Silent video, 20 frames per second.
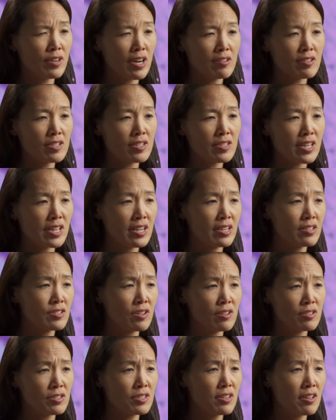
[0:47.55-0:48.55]
virus that is
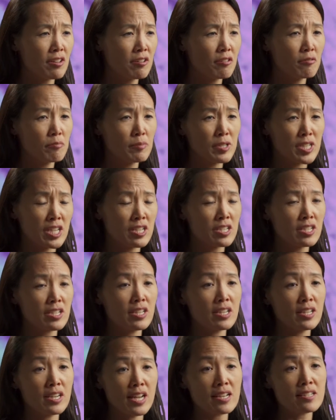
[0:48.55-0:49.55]
also
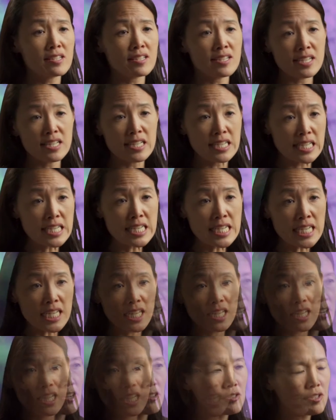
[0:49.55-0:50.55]
potentially an STD.
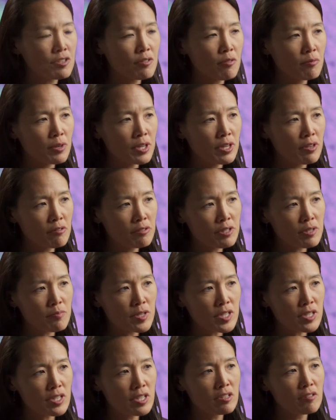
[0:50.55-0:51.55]
So we know it's
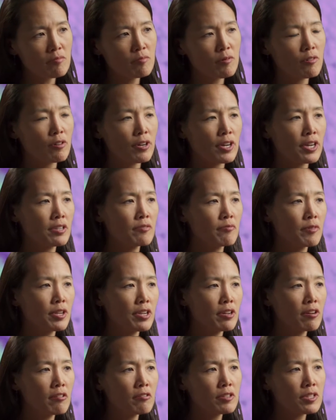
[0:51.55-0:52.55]
mosquito-borne. We
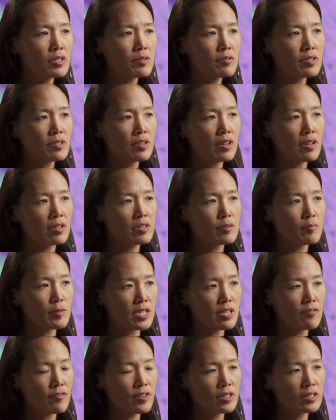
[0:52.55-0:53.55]
know it's
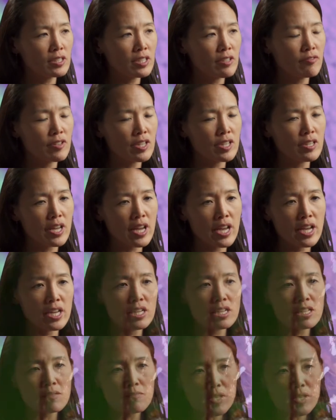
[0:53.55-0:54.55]
specifically via the Aedes